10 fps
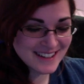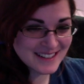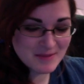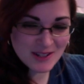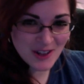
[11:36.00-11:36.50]

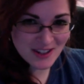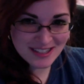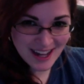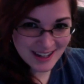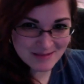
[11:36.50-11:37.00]
It's been a long
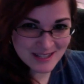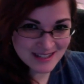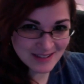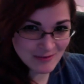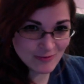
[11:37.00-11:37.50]
time since
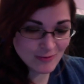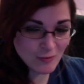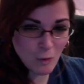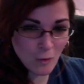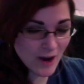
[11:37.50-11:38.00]
I
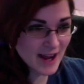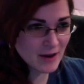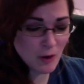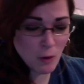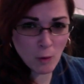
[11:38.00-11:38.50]
read
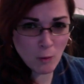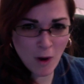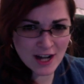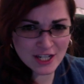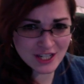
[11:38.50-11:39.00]
or
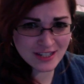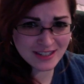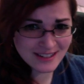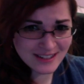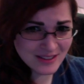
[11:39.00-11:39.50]
watched
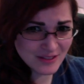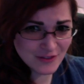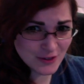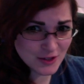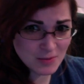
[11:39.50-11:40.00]
the
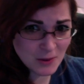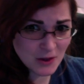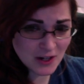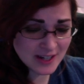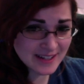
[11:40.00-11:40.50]
first
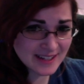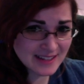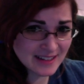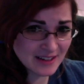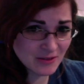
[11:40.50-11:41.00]
book,
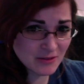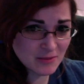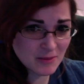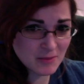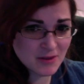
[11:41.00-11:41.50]
and I don't
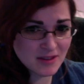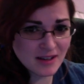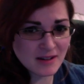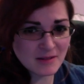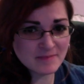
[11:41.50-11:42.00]
remember the,
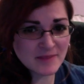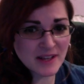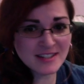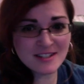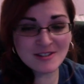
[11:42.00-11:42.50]
um,
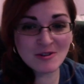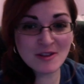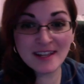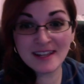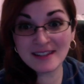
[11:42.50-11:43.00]
I just know
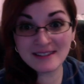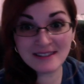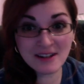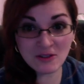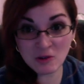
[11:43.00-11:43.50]
that he gets
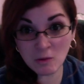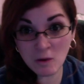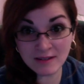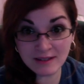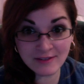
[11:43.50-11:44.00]
the Elder
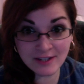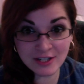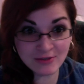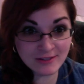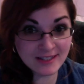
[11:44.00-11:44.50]
Wand
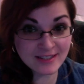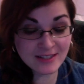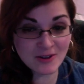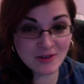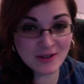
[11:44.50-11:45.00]
eventually,
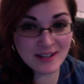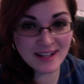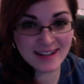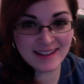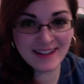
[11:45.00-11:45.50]
so
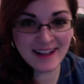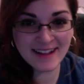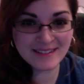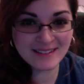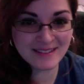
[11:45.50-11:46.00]
at the
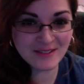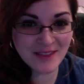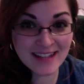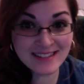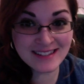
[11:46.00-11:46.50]
end. So
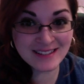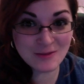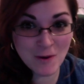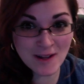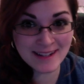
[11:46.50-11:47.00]
that's his
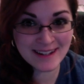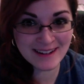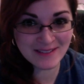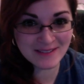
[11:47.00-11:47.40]
wand now.